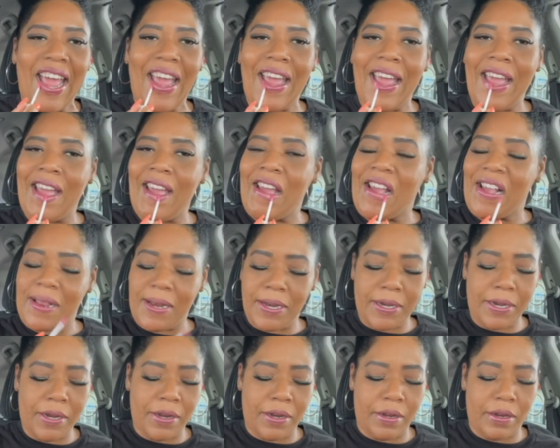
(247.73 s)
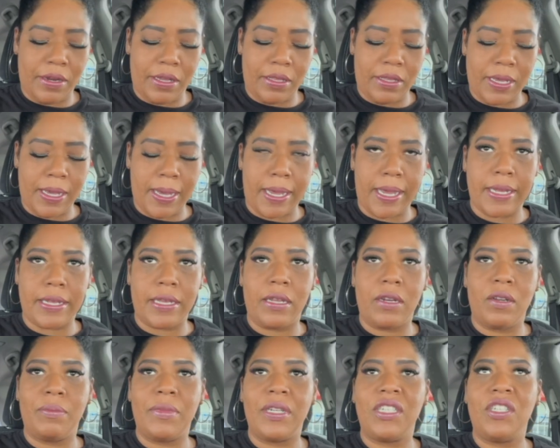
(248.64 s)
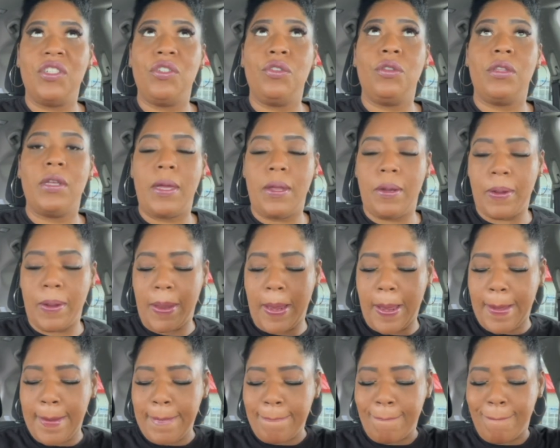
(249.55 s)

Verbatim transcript: oh shit, I think I got that on my tooth. Hold on now.